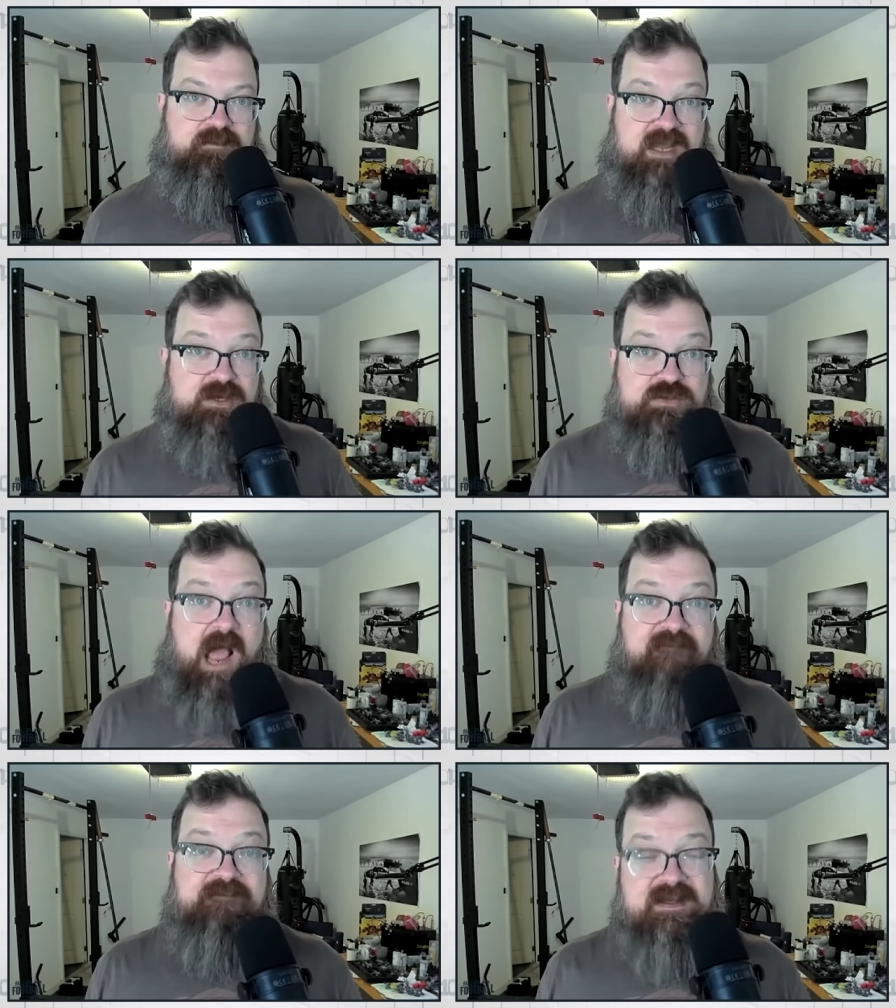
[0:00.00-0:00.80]
And
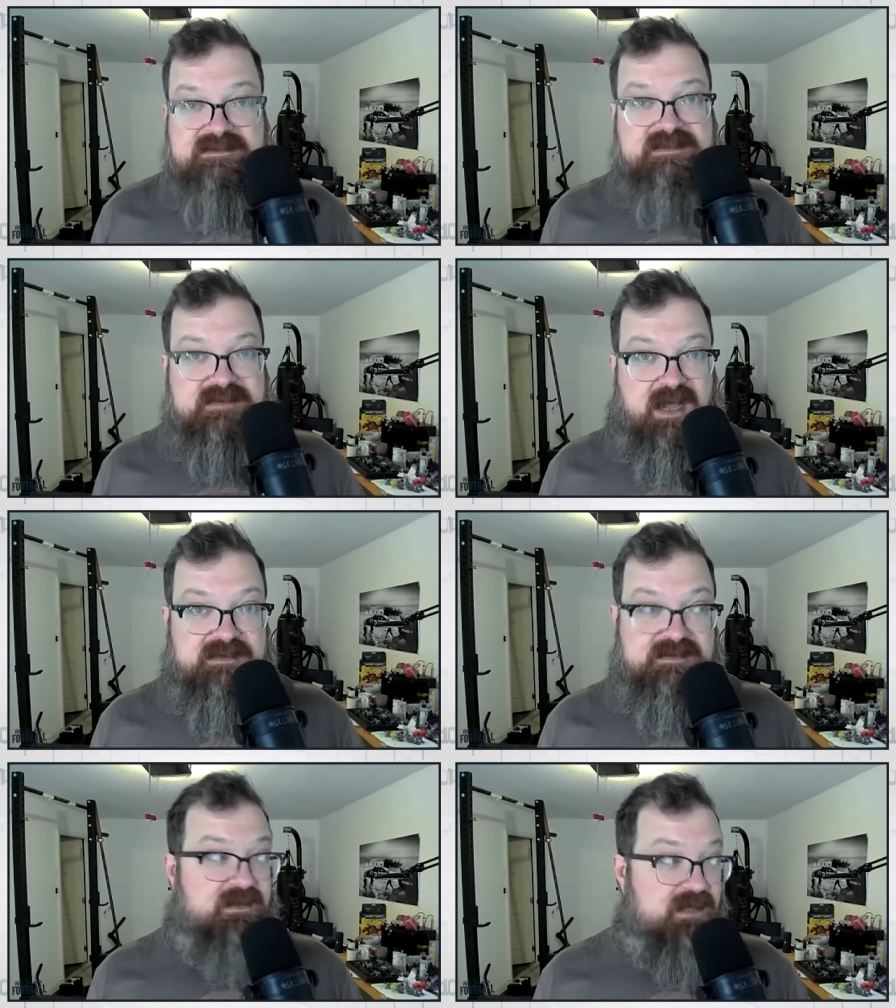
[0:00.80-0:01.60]
Utah finds these
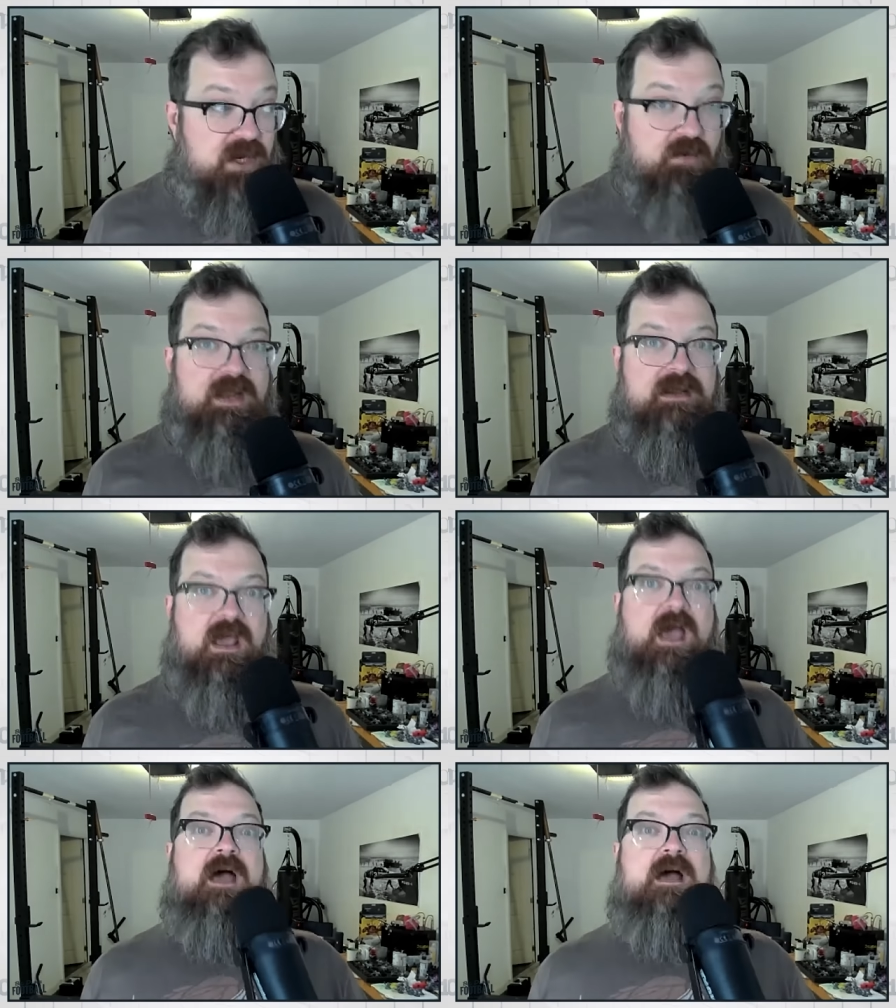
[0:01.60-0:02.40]
guys year in
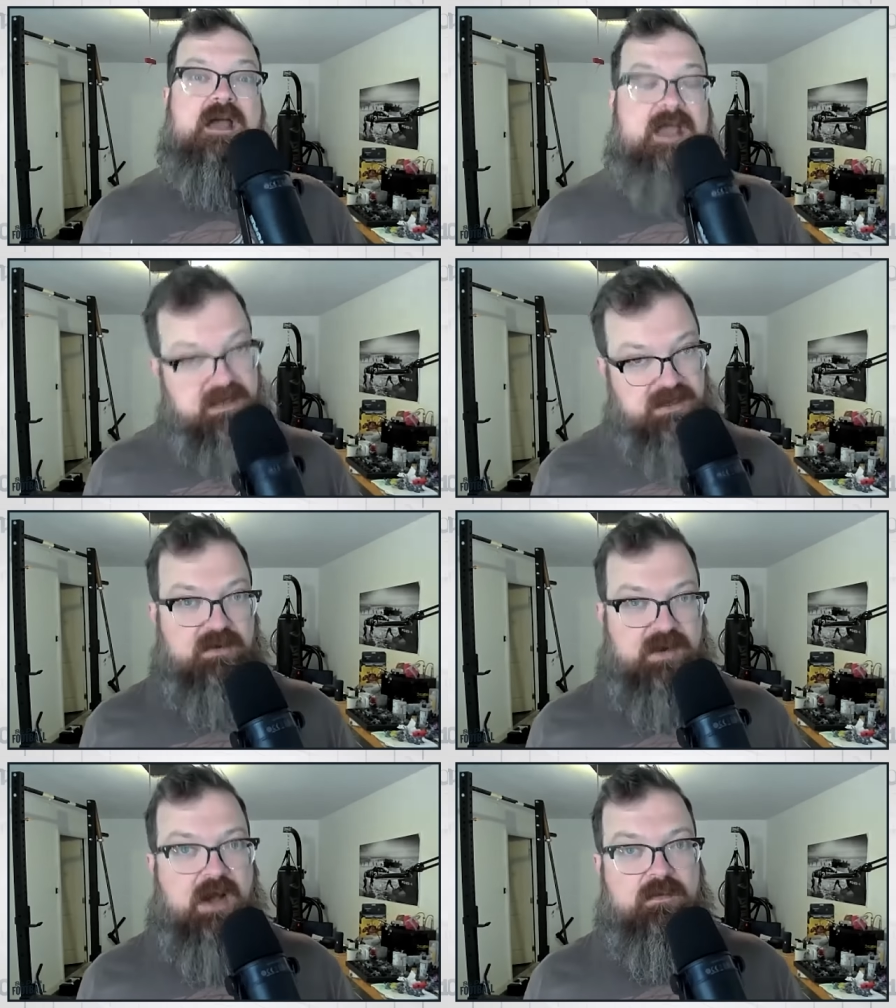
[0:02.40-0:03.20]
and
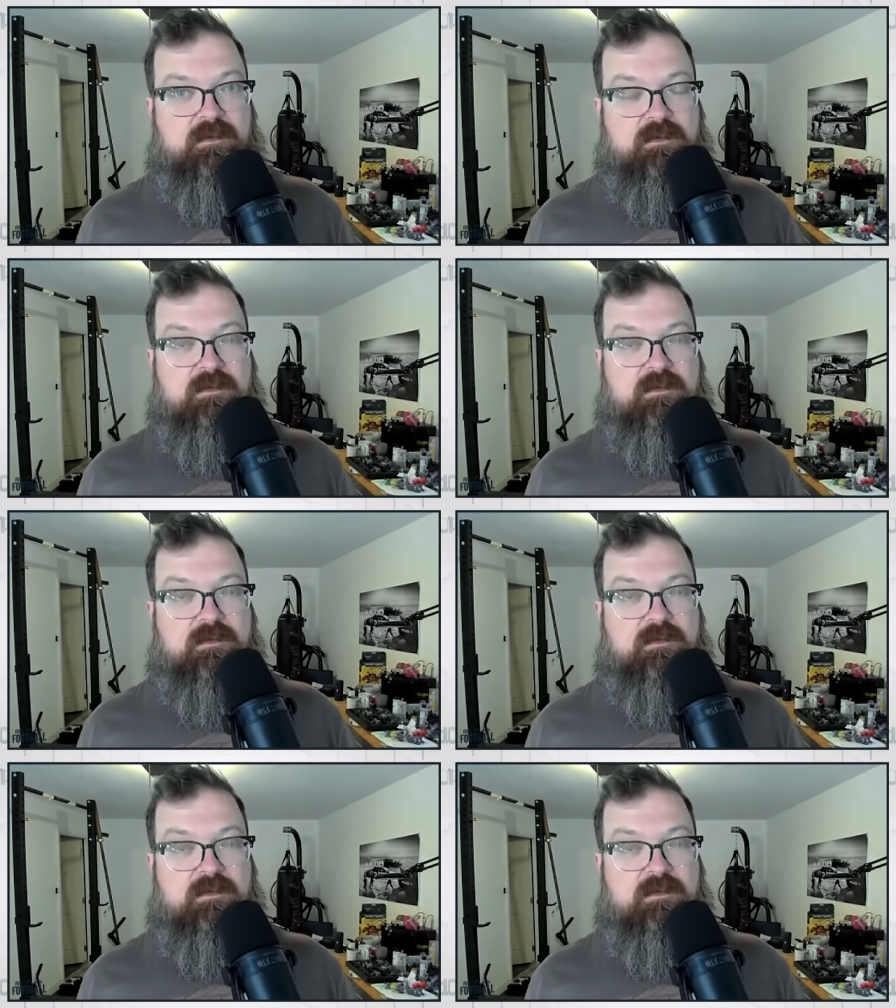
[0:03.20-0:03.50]
year out.